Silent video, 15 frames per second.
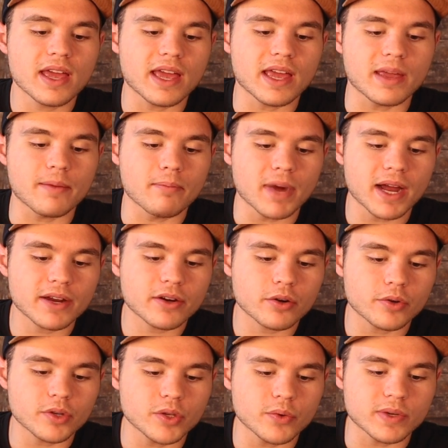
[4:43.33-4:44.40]
a
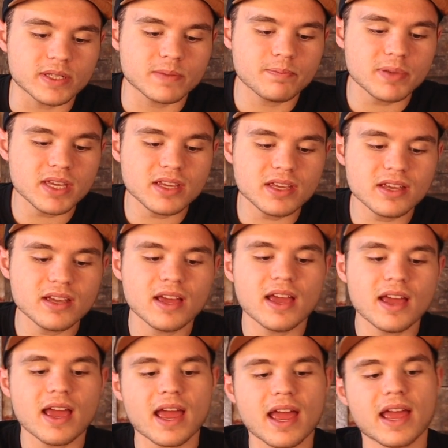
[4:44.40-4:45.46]
micro USB
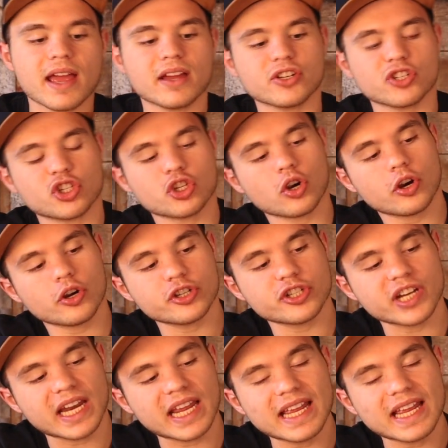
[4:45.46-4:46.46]
and charge it